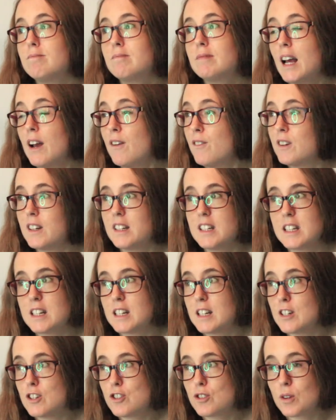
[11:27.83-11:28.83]
Definitely
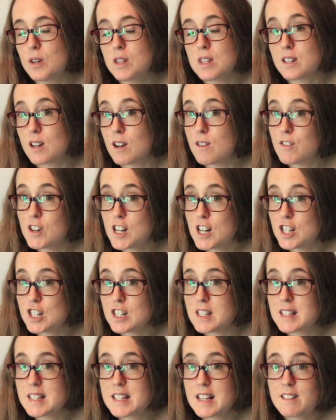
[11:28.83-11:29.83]
didn't enjoy the
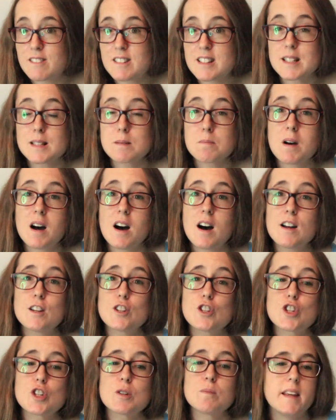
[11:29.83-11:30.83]
Divergent series as
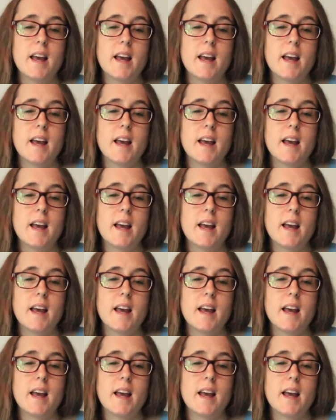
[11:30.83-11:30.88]
much.